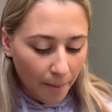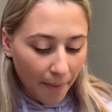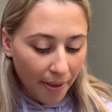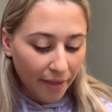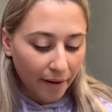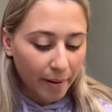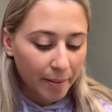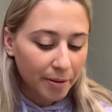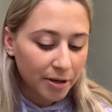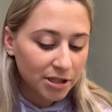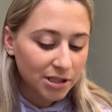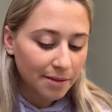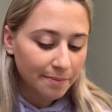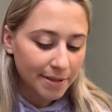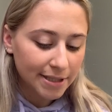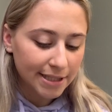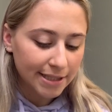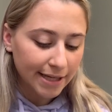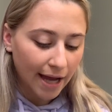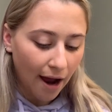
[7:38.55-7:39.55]
And then I'll put some
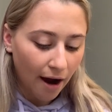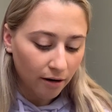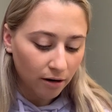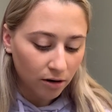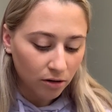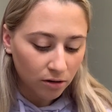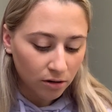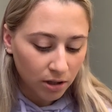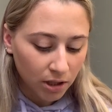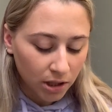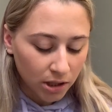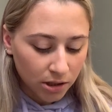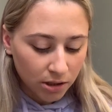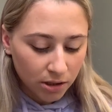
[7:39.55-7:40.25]
mascara on.